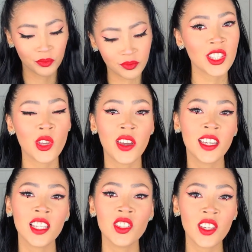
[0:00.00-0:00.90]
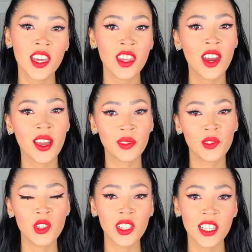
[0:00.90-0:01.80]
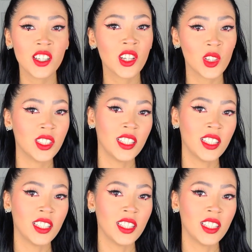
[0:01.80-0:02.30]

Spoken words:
So I got together a few little clothing